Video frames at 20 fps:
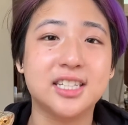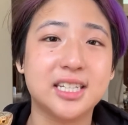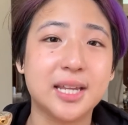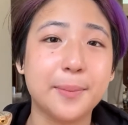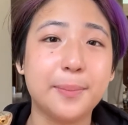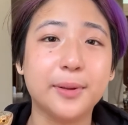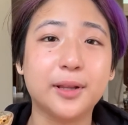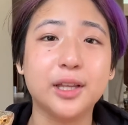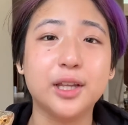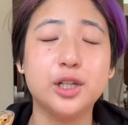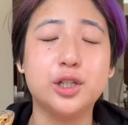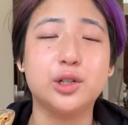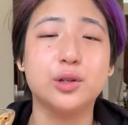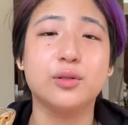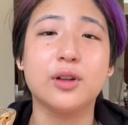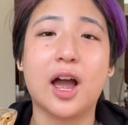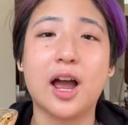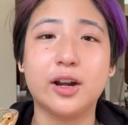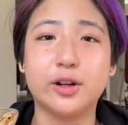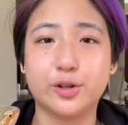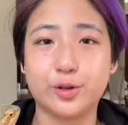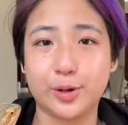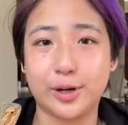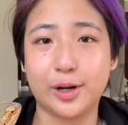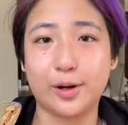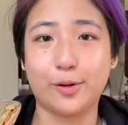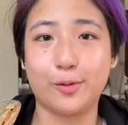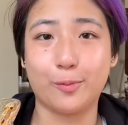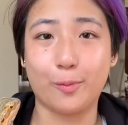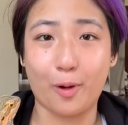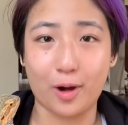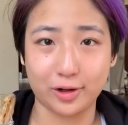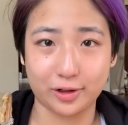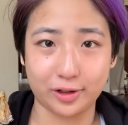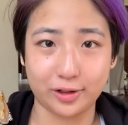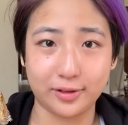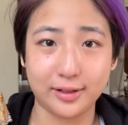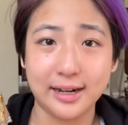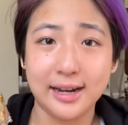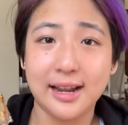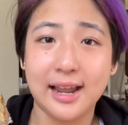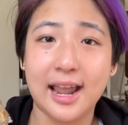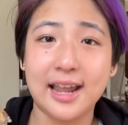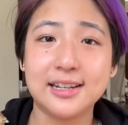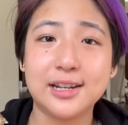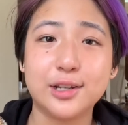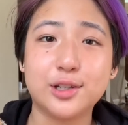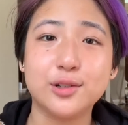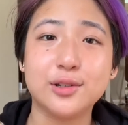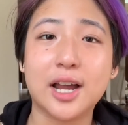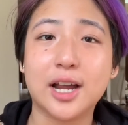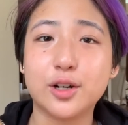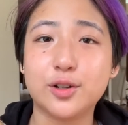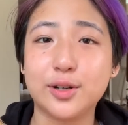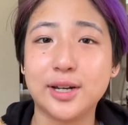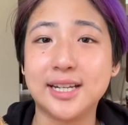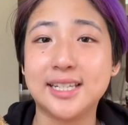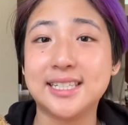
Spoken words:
typically do not drink water, and they do not drink